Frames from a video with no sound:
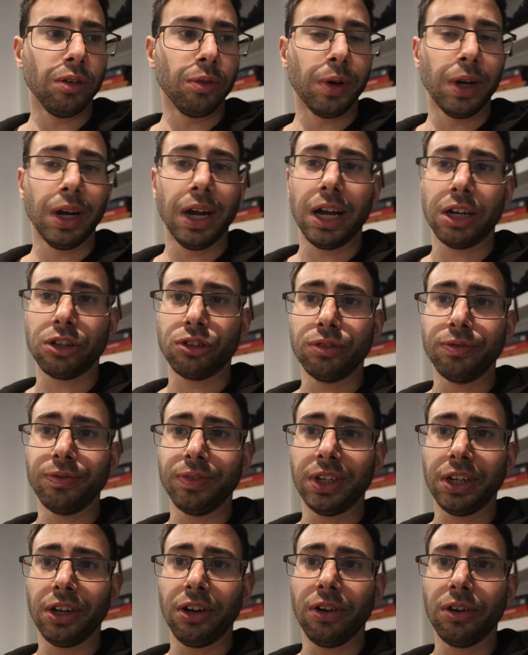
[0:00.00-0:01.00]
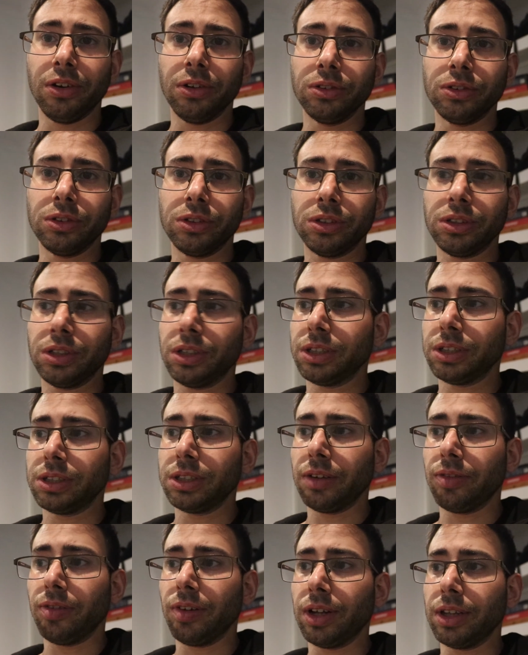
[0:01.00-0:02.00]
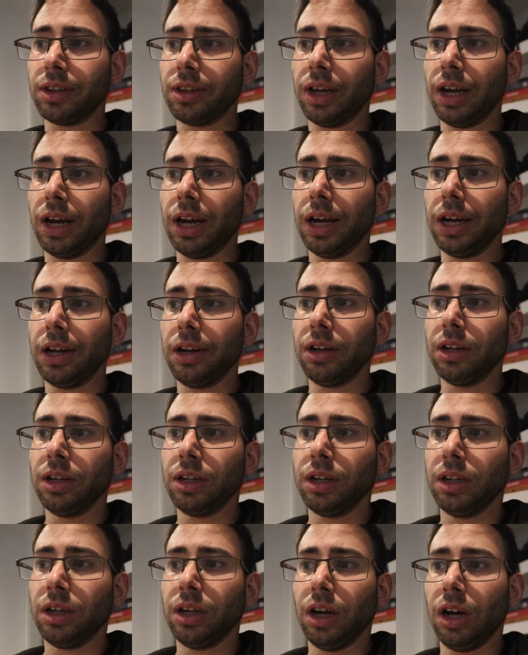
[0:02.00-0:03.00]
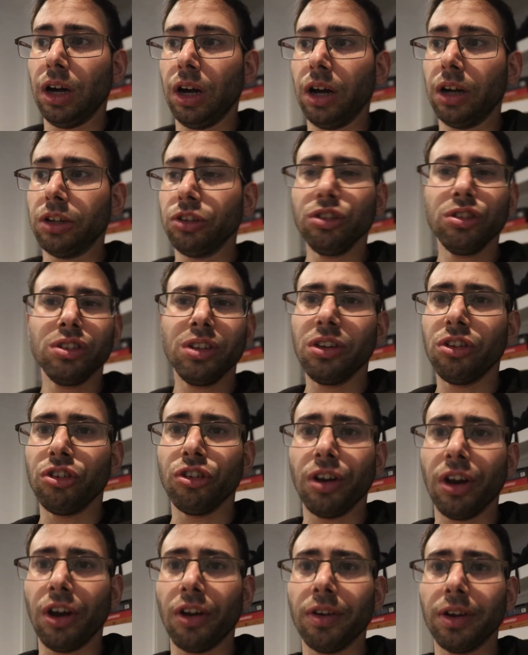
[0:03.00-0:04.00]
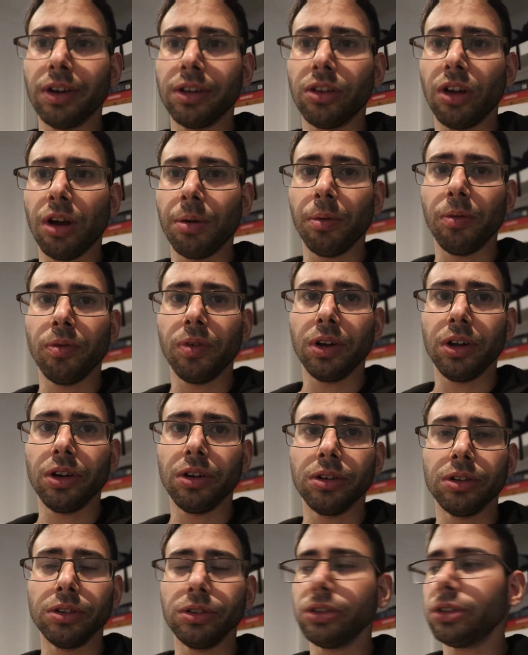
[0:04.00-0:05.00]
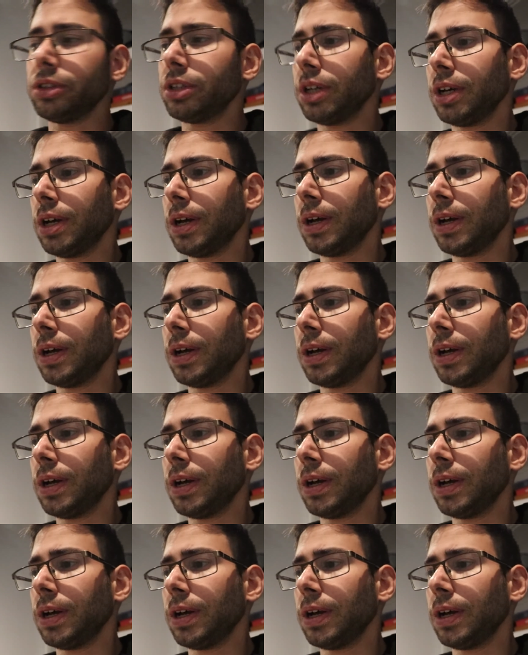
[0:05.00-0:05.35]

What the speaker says: Reaction videos, stuff like that. Just the generic type of videos.